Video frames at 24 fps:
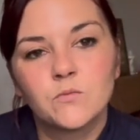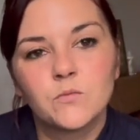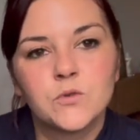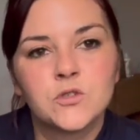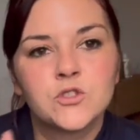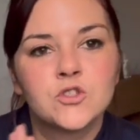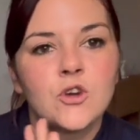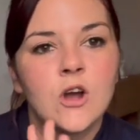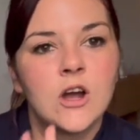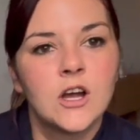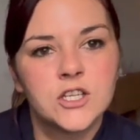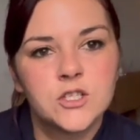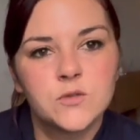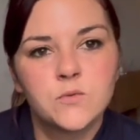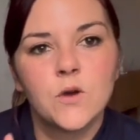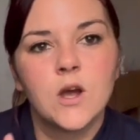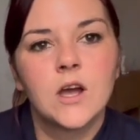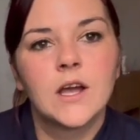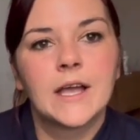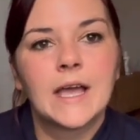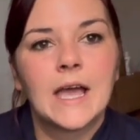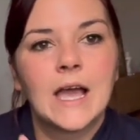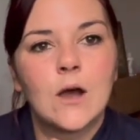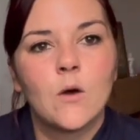was trying to
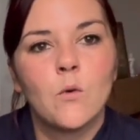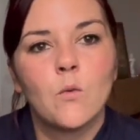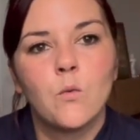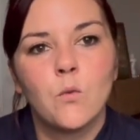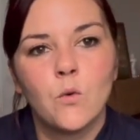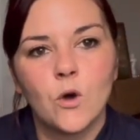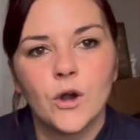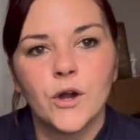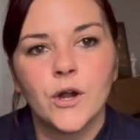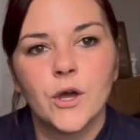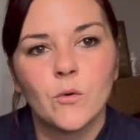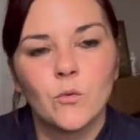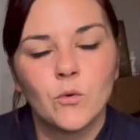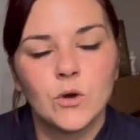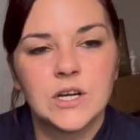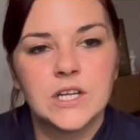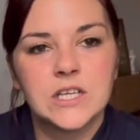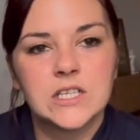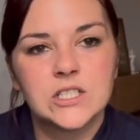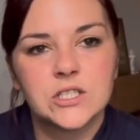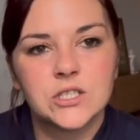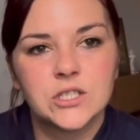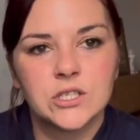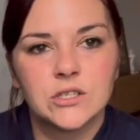work out what I
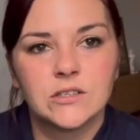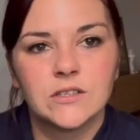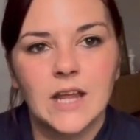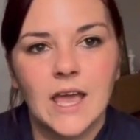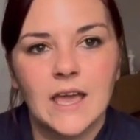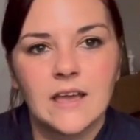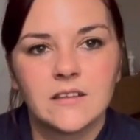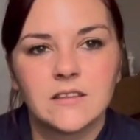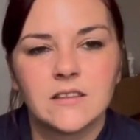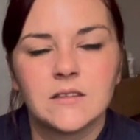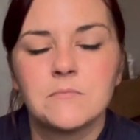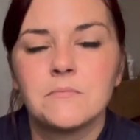wanted to do next,